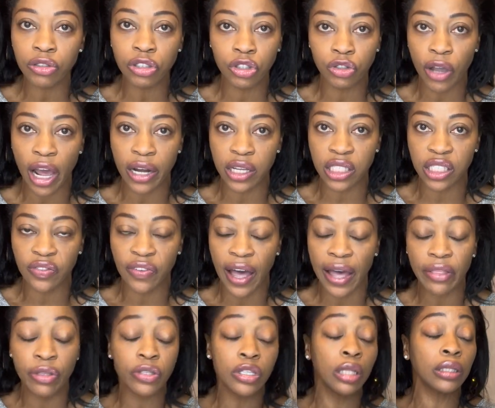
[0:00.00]

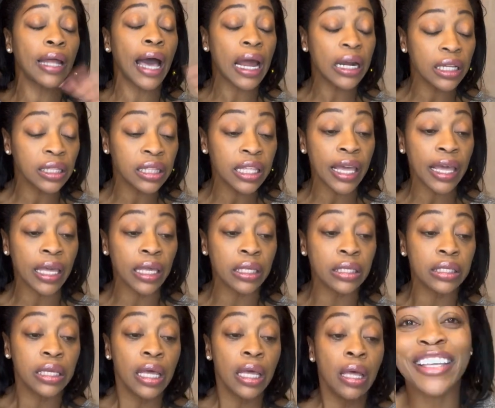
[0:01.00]
stratified. There's a lot of things.
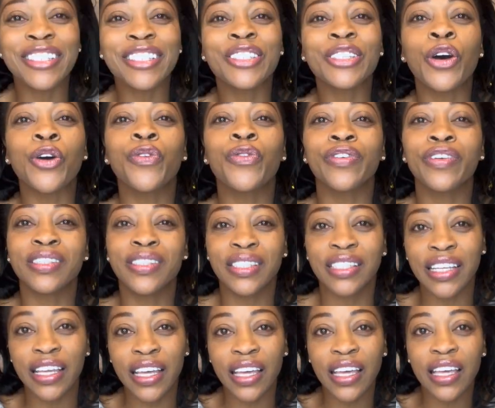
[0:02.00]
So for
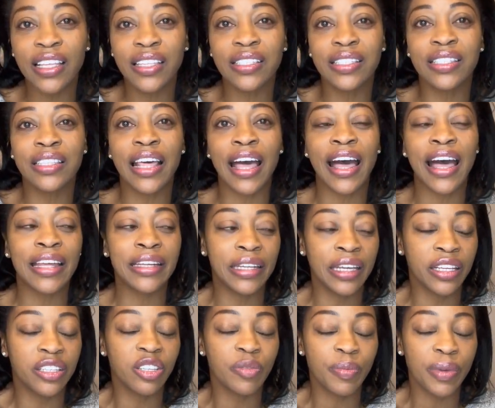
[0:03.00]
seeds that
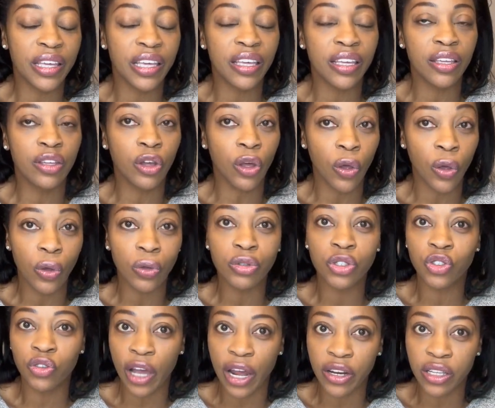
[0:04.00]
need to be cold
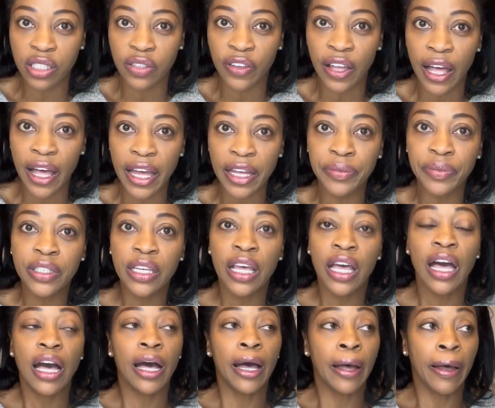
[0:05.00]
stratified,
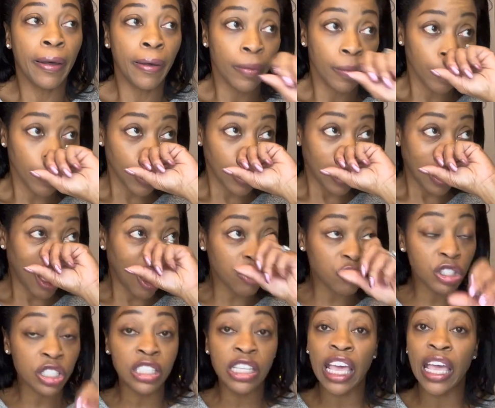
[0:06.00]
um, I'll
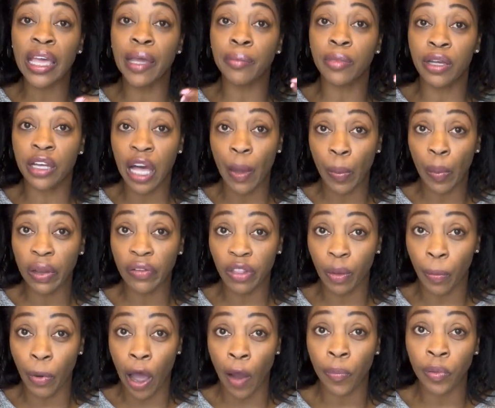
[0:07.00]
just name a couple of the
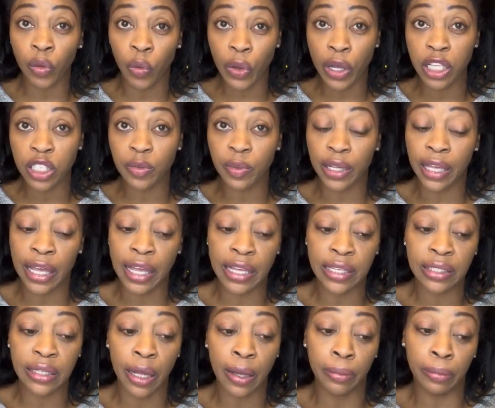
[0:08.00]
popular ones
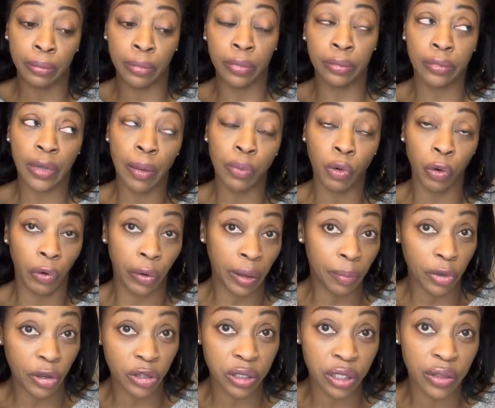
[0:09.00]
because I'm I'm growing
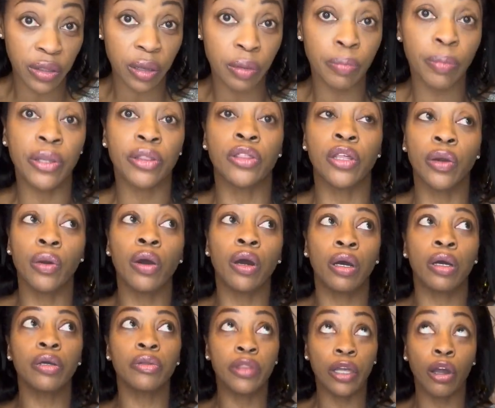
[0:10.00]
most of them, but there
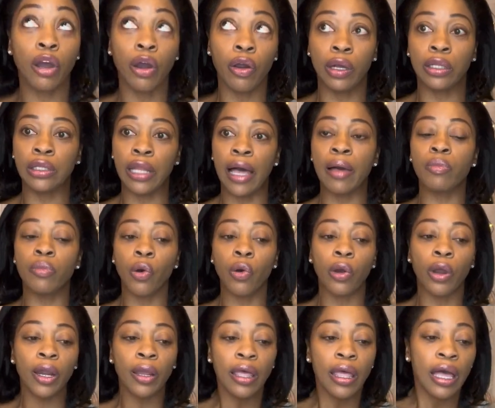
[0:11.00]
are there are a lot more.